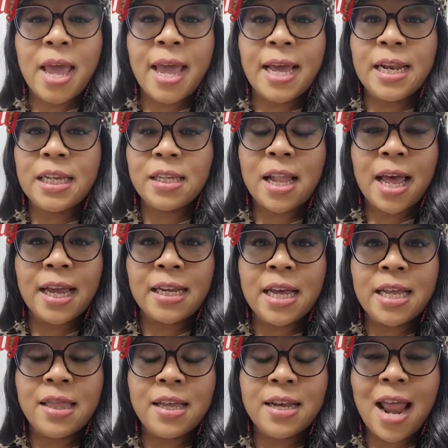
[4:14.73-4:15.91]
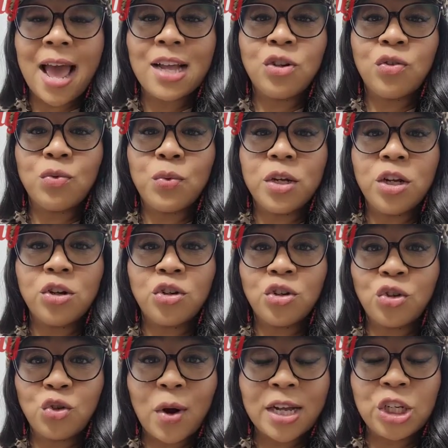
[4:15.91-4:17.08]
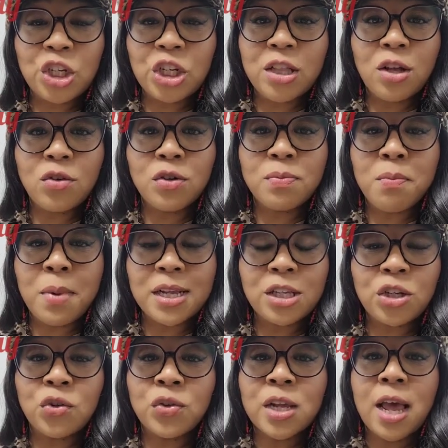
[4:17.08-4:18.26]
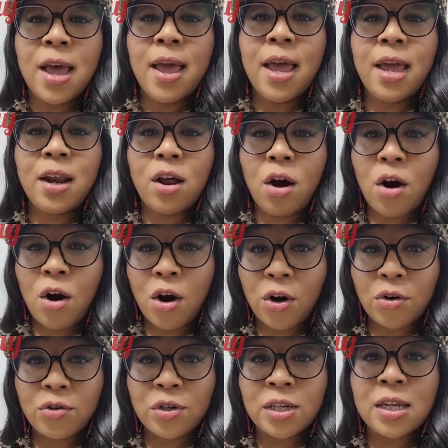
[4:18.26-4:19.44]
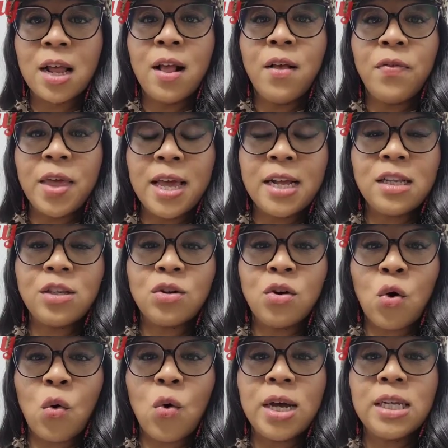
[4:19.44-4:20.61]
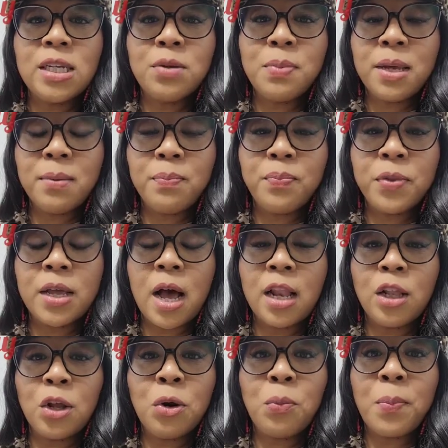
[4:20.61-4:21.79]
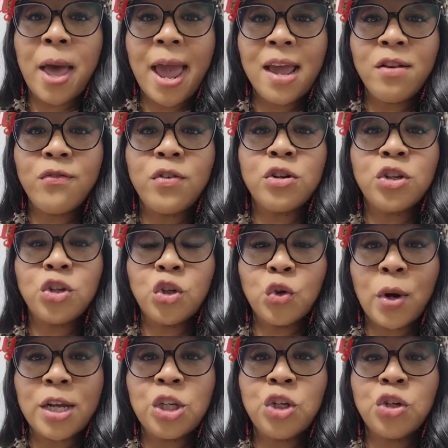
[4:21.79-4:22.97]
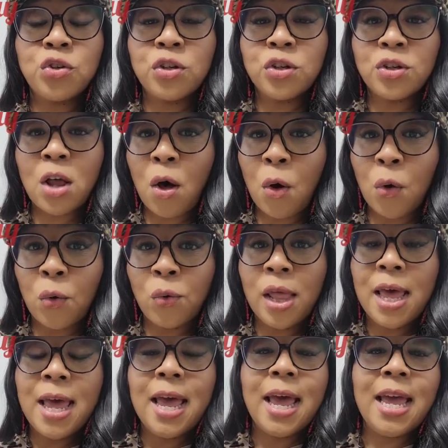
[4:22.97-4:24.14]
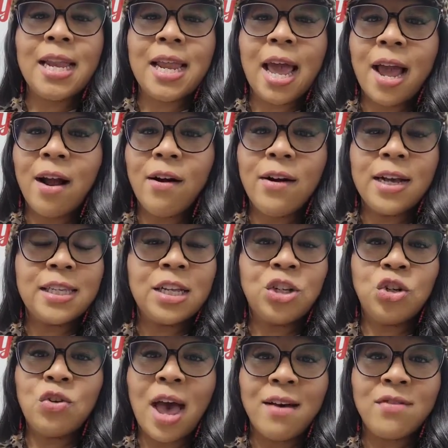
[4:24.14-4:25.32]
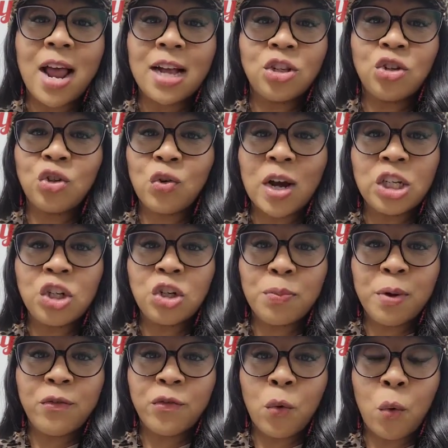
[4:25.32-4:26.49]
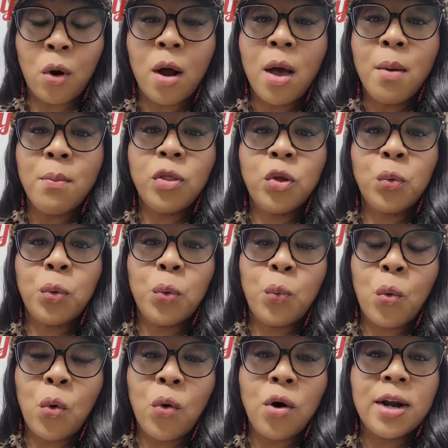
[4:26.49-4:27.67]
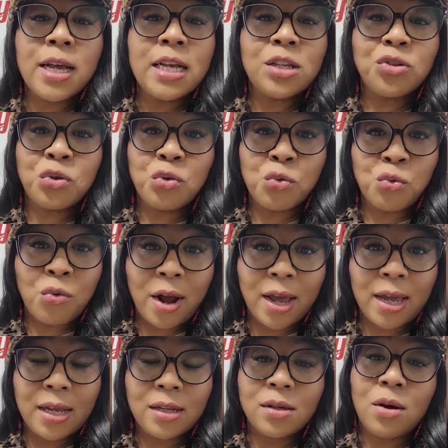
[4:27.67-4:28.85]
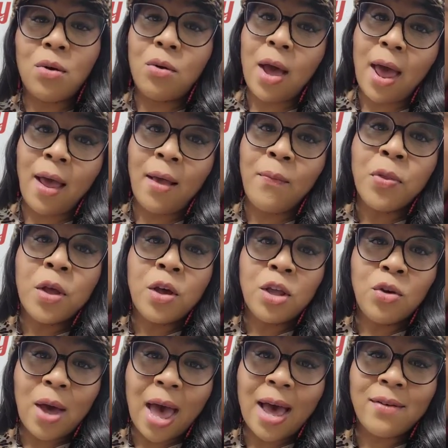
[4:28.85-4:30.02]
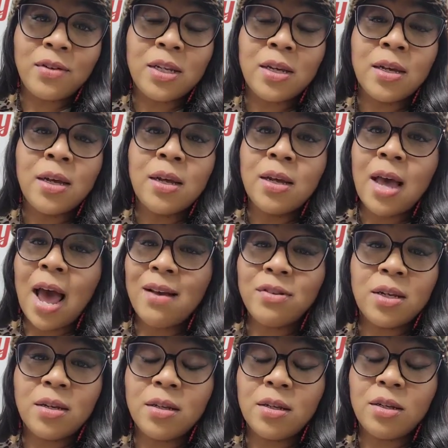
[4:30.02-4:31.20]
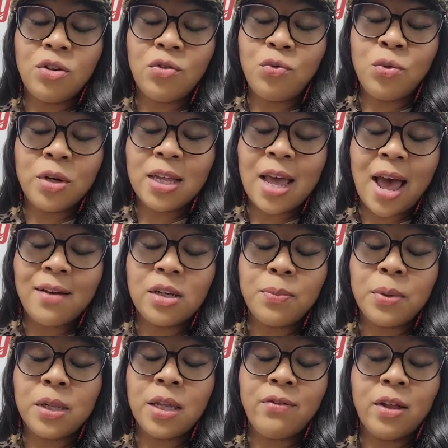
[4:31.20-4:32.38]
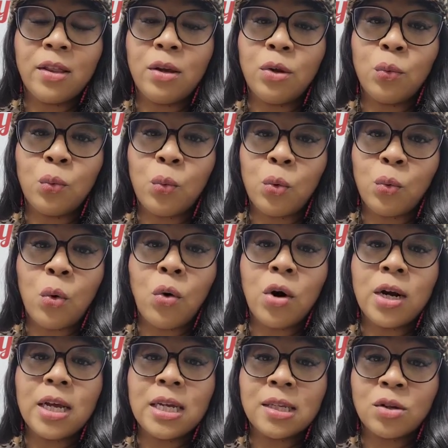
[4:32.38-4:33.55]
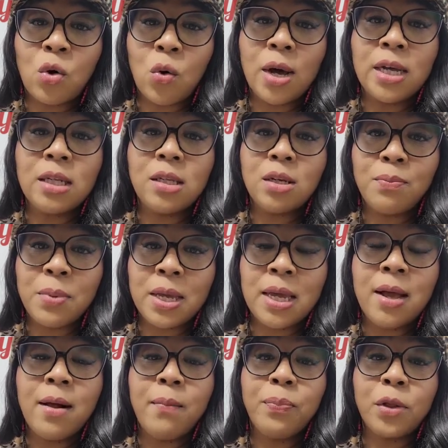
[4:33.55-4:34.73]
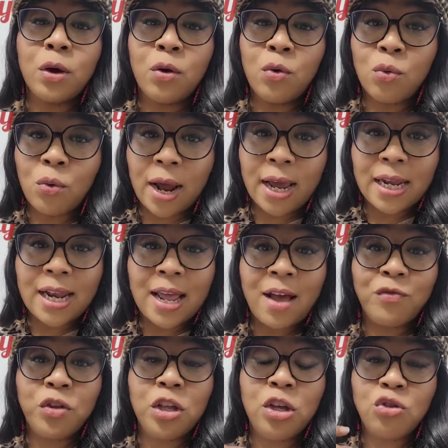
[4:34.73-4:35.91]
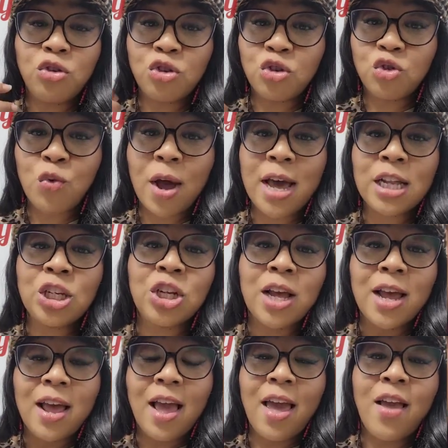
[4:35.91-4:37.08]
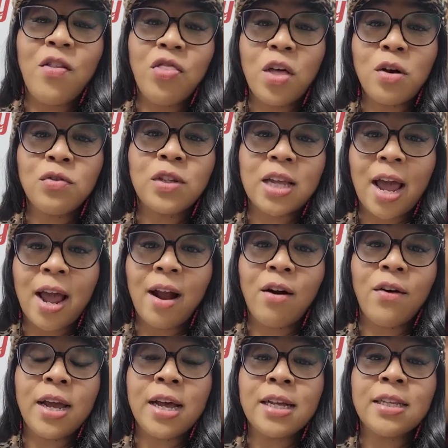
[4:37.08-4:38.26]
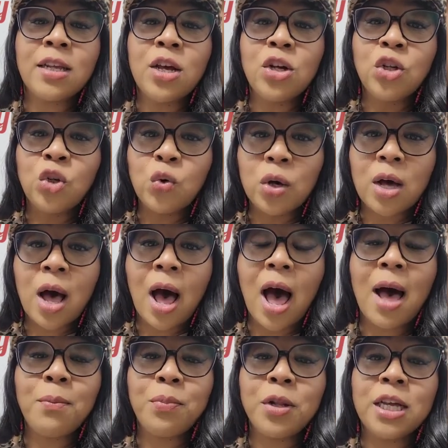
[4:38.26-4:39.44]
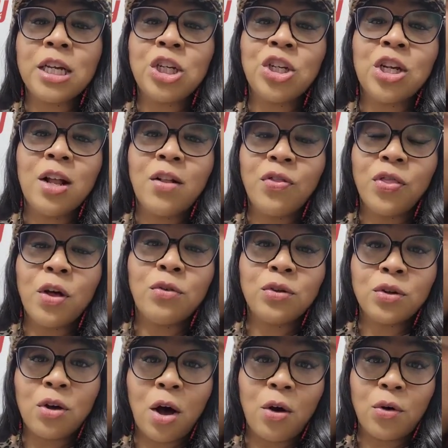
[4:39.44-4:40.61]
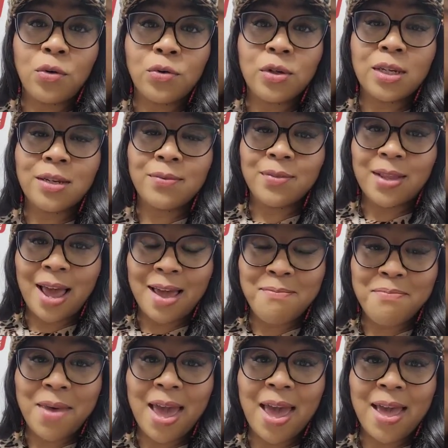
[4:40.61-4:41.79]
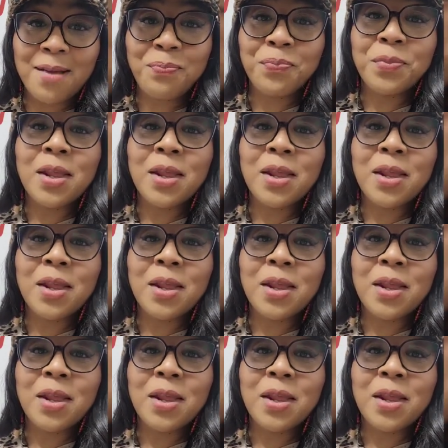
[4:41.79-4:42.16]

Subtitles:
And it's like in the natural, when you're stretching those muscles, it hurts. It's going to be a little painful to stretch your soul in areas that you have not stretched before, but the reward is great. Okay. You really have to believe that the reward is going to be great after you stretch in those areas to accomplish those goals. Amen.